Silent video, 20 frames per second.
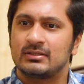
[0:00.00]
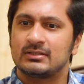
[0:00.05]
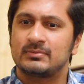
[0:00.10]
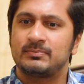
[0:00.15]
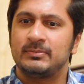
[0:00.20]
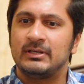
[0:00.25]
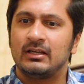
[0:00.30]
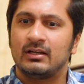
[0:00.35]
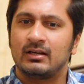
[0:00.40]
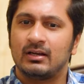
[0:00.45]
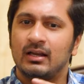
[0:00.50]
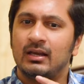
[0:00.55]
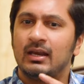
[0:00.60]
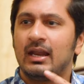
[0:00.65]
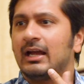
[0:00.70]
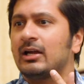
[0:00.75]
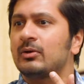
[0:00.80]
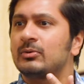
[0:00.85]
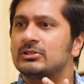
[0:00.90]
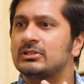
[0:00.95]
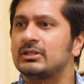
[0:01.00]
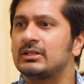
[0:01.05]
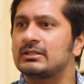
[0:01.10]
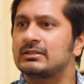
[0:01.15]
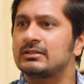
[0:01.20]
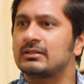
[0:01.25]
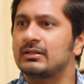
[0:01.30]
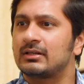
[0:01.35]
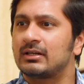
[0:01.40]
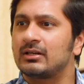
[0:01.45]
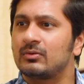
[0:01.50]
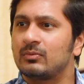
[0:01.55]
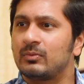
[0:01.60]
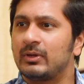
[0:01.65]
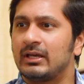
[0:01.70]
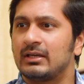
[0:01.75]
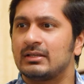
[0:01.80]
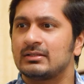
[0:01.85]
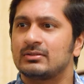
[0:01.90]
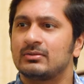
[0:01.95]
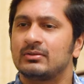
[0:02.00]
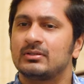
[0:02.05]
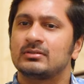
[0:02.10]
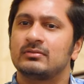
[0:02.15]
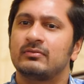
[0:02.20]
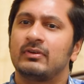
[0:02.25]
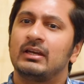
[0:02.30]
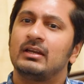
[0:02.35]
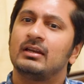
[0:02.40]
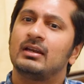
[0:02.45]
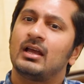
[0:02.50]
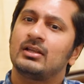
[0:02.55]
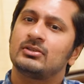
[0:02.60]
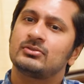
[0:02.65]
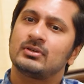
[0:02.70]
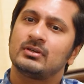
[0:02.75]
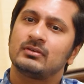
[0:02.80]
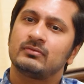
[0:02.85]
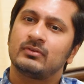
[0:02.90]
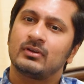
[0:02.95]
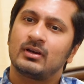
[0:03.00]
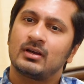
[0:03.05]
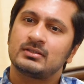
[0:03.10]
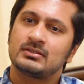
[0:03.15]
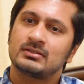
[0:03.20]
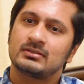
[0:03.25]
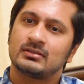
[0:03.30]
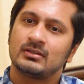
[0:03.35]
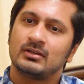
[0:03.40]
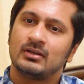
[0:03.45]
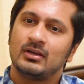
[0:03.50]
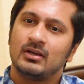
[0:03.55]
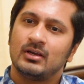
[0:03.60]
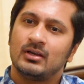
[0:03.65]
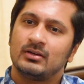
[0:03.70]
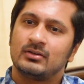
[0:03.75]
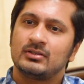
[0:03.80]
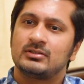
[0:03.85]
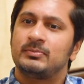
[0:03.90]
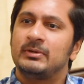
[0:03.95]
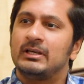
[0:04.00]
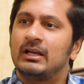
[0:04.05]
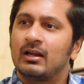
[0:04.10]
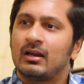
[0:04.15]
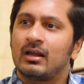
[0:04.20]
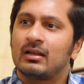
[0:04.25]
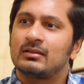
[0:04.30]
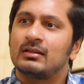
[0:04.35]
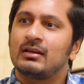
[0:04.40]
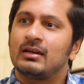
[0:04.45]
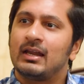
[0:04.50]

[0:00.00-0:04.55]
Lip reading: speak a language in a certain way. So it's very natural for us to speak another